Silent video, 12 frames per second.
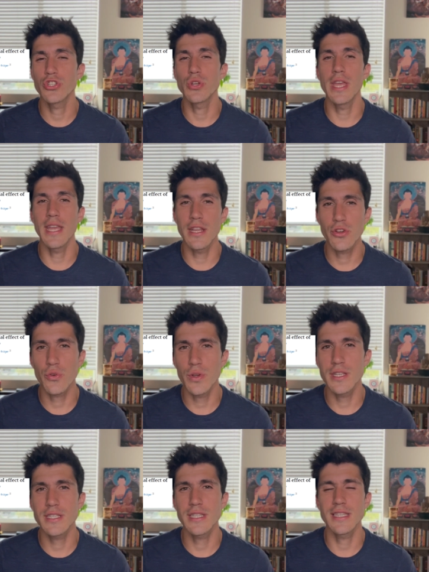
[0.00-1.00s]
to
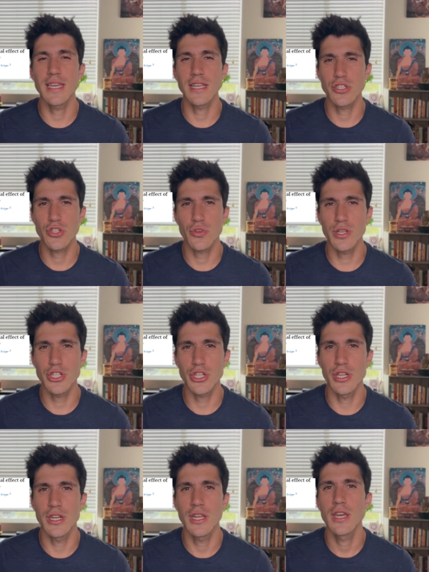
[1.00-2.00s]
increase the
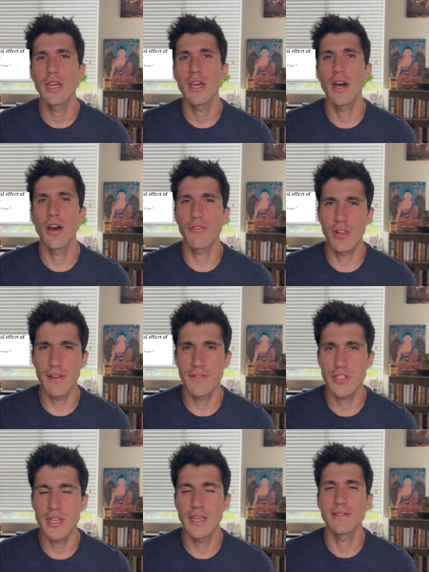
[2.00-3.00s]
excretion of
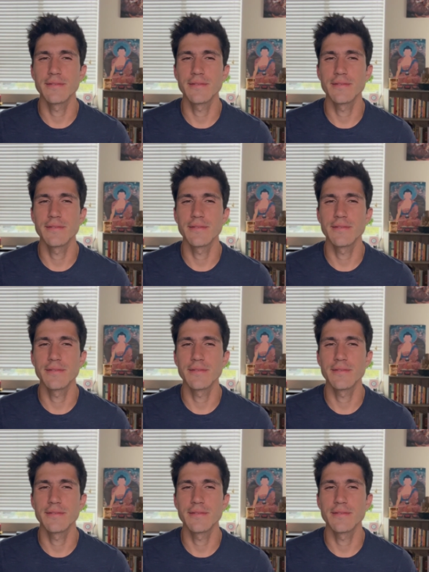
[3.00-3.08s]
glyphosate.